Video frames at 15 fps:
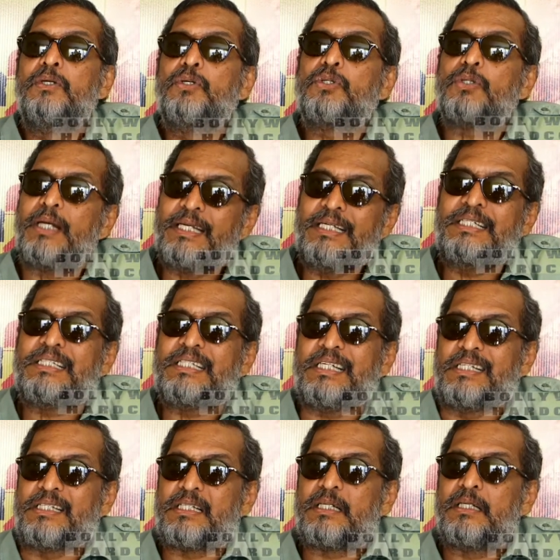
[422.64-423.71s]
So I
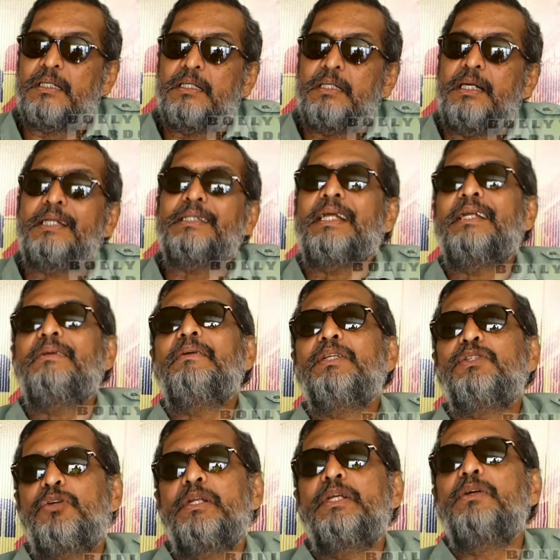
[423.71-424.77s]
insist. And then
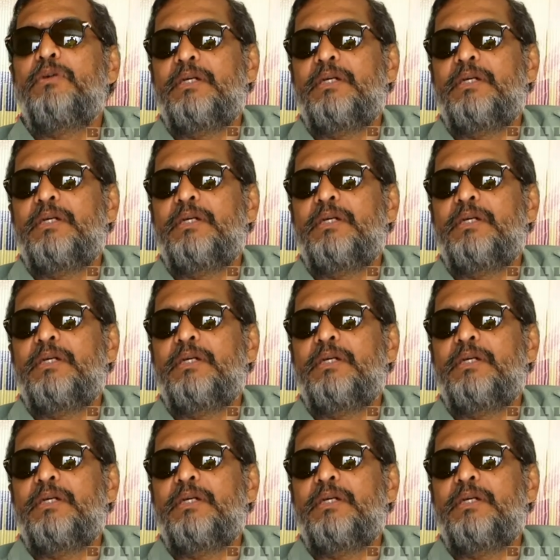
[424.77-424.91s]
eventually you